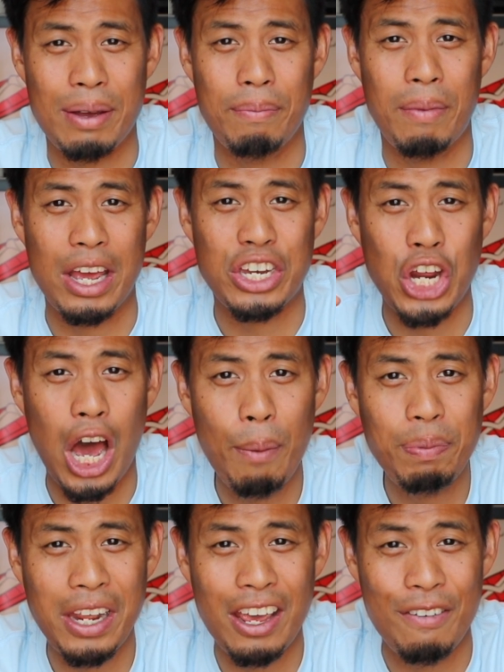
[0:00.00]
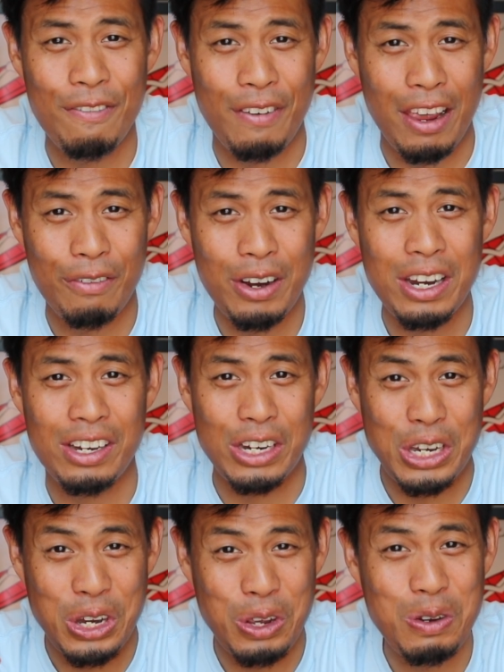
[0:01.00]
my top 10 favorite
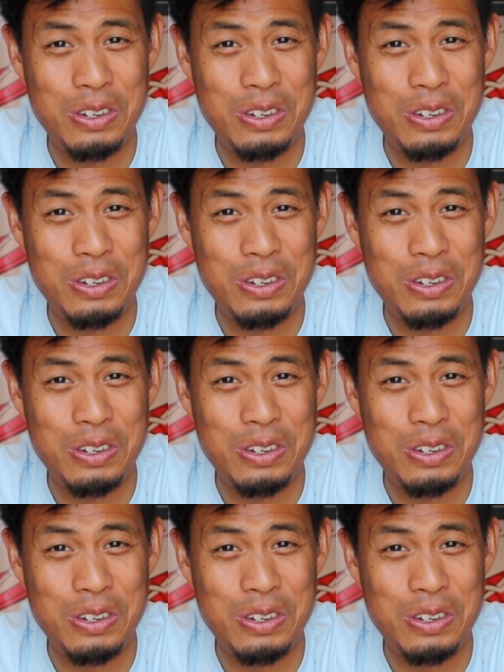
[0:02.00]
new